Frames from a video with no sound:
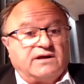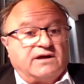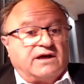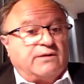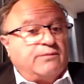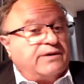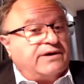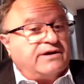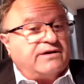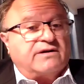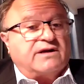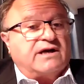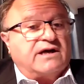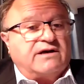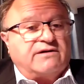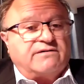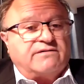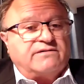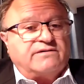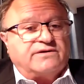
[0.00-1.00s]
And when you've got
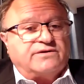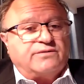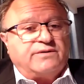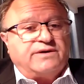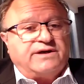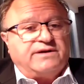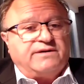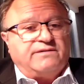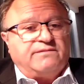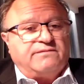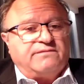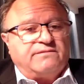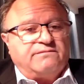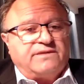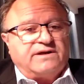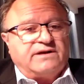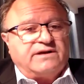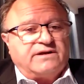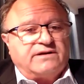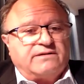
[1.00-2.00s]
120
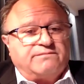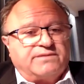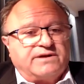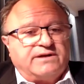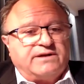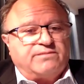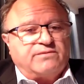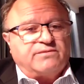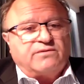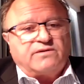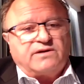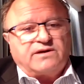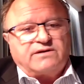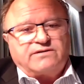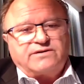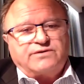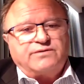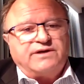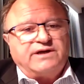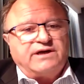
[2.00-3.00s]
million people,
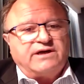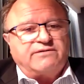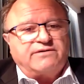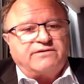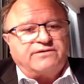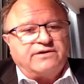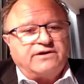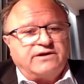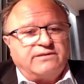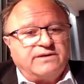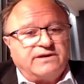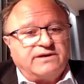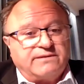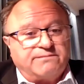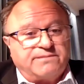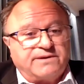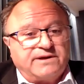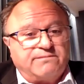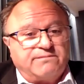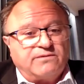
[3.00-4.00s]
130 million
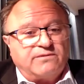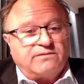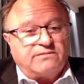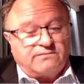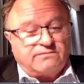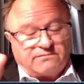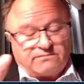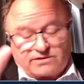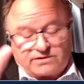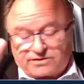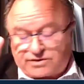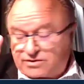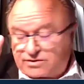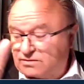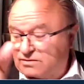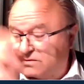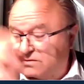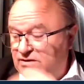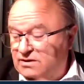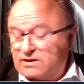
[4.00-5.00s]
people, I'm not
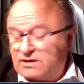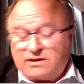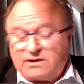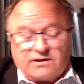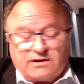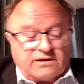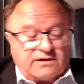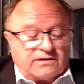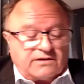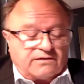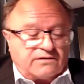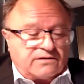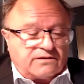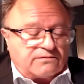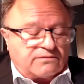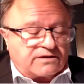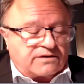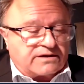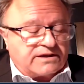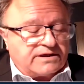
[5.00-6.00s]
sure
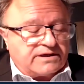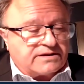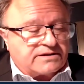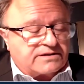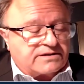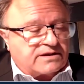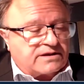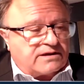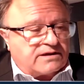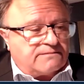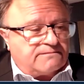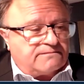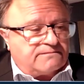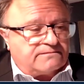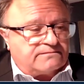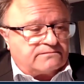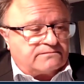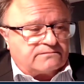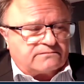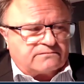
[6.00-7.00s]
what it is,
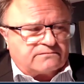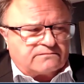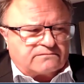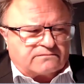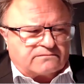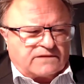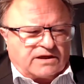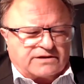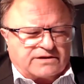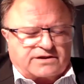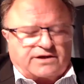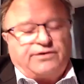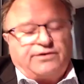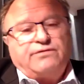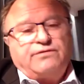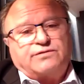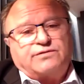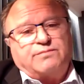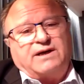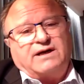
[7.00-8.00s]
it's a
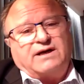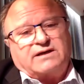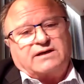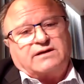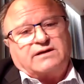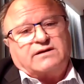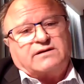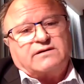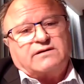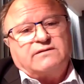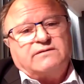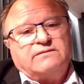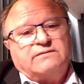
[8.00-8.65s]
huge market.